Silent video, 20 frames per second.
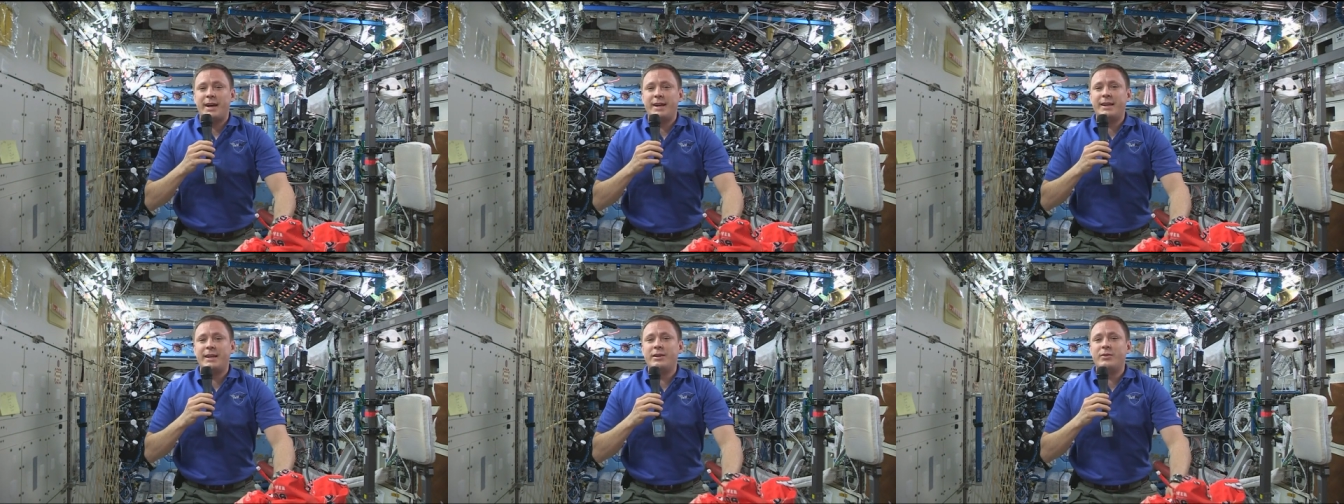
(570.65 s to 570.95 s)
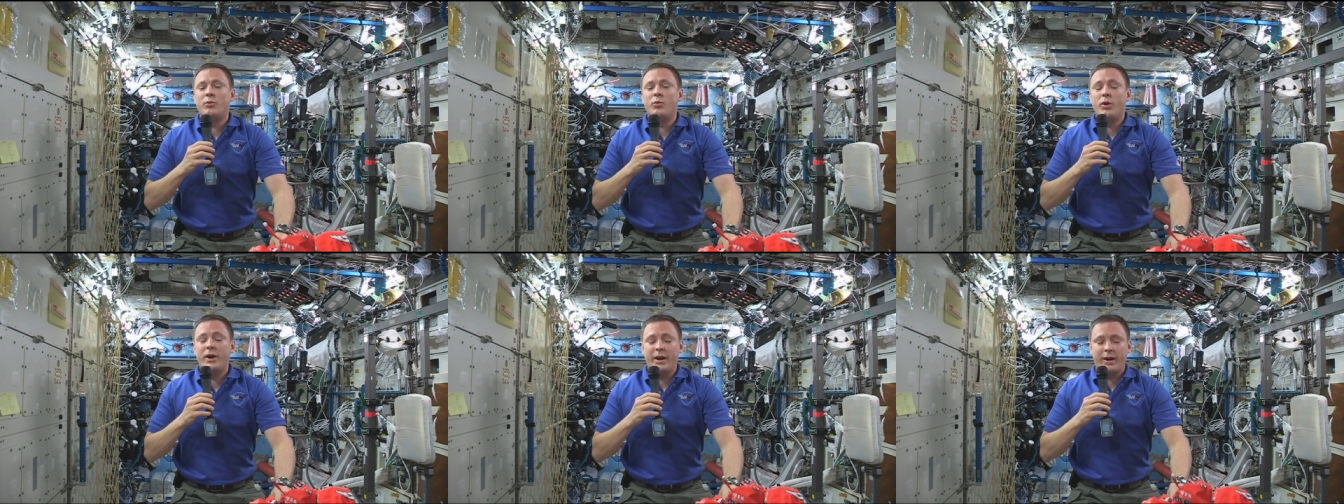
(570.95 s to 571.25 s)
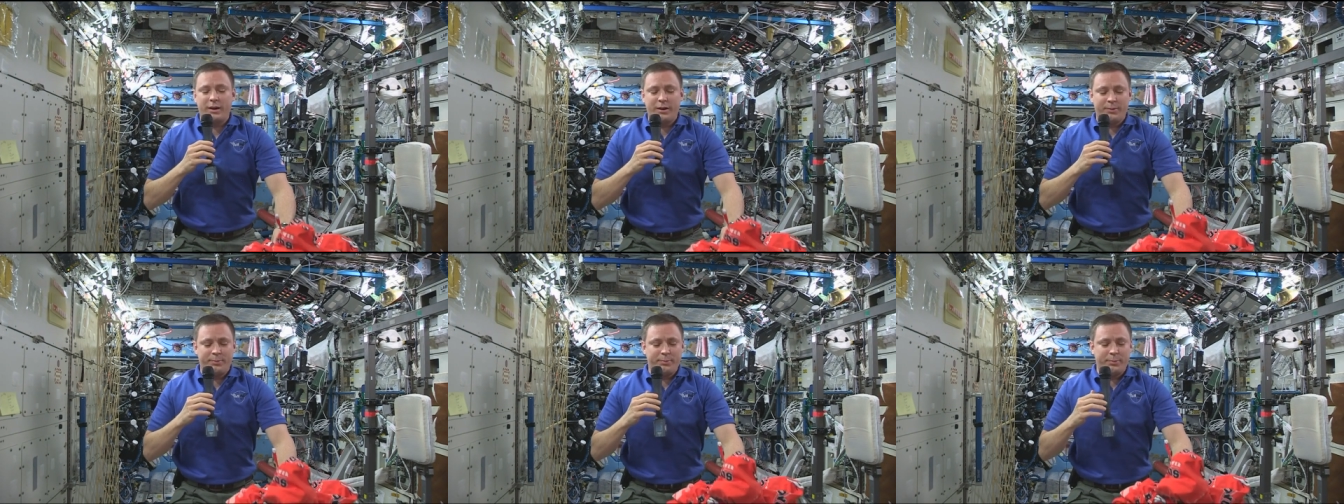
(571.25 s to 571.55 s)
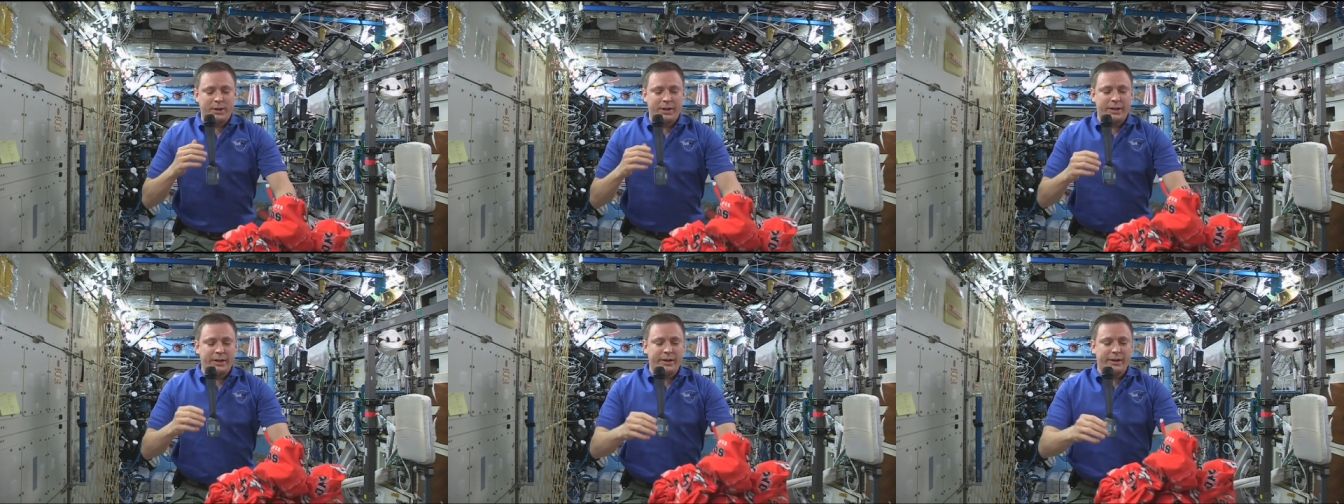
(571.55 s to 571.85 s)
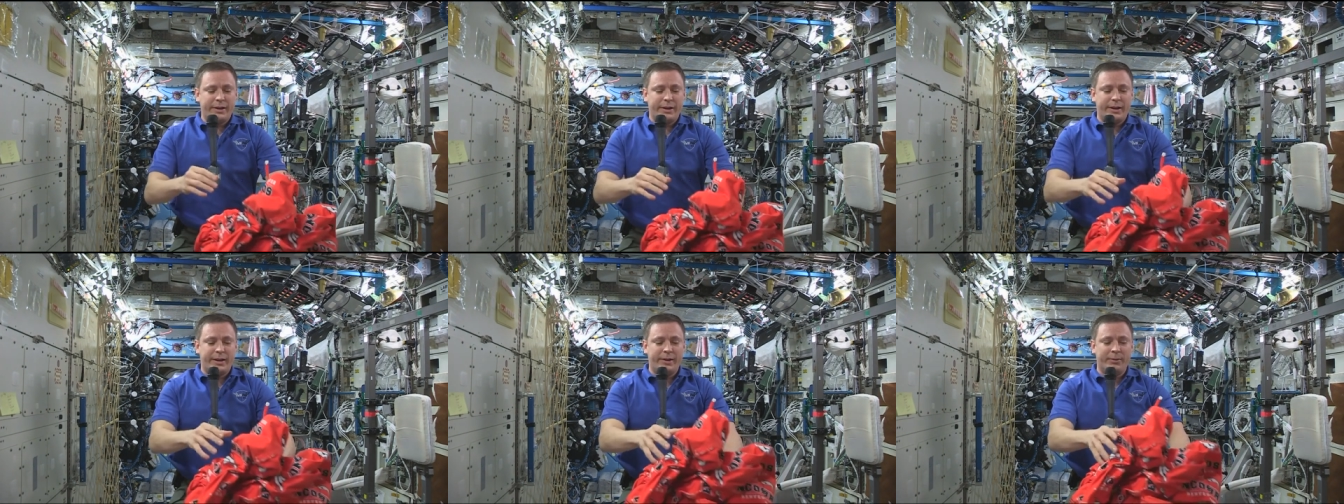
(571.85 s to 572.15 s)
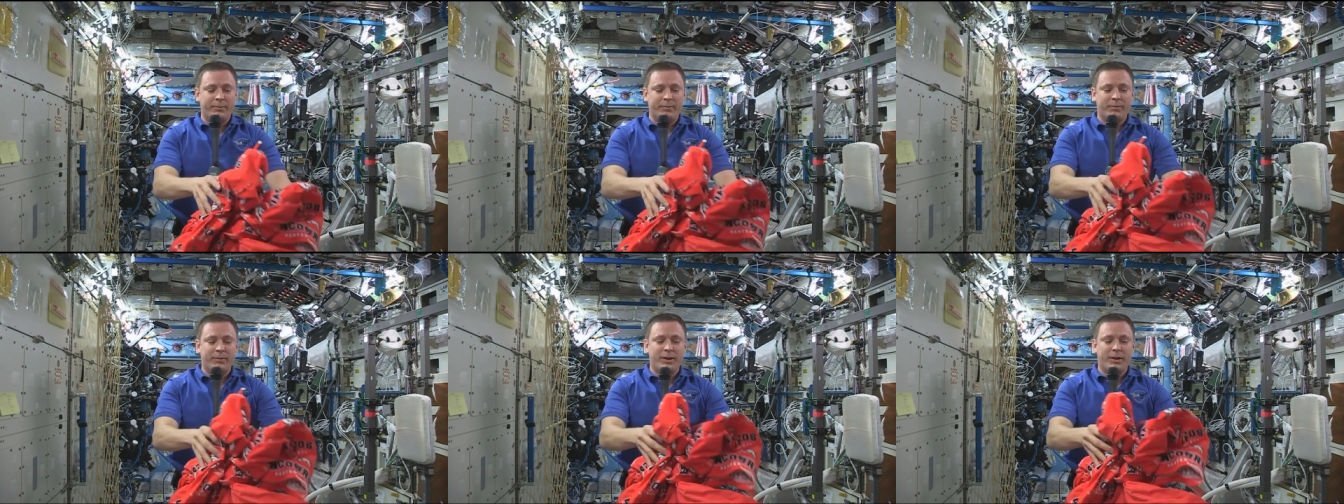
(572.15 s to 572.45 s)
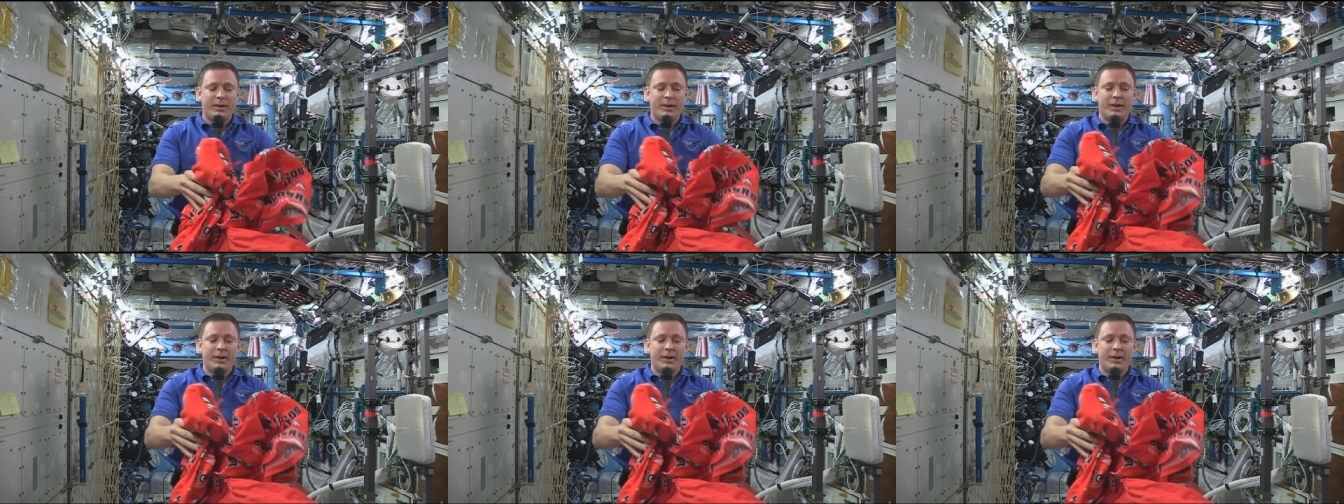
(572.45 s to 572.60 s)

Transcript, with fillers: I didn't wear them, but um,